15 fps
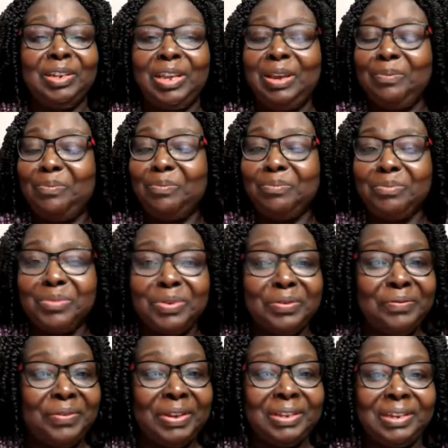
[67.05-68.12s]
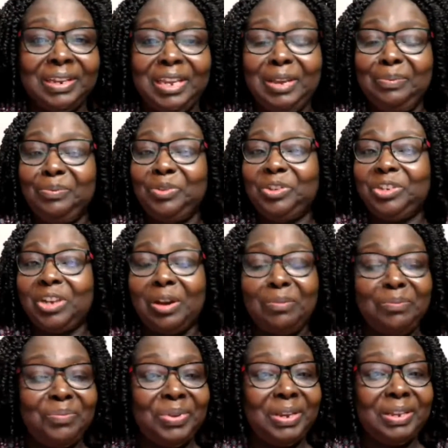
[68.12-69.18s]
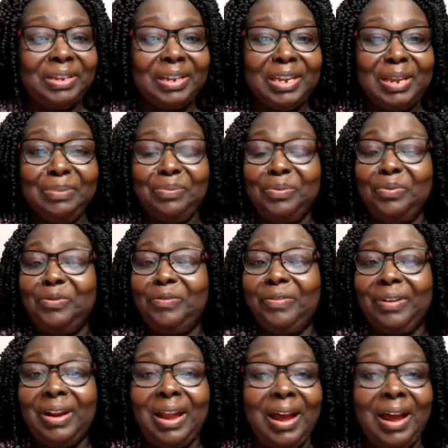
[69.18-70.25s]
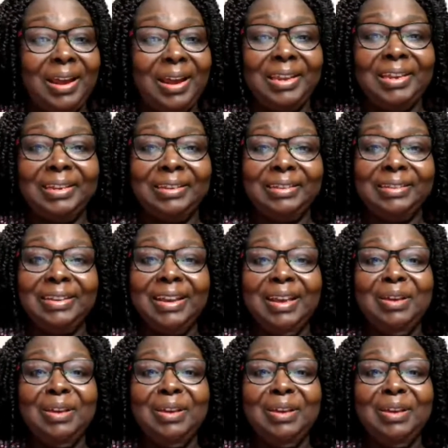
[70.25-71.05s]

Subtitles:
Keep moving. Keep jumping. Keep flying.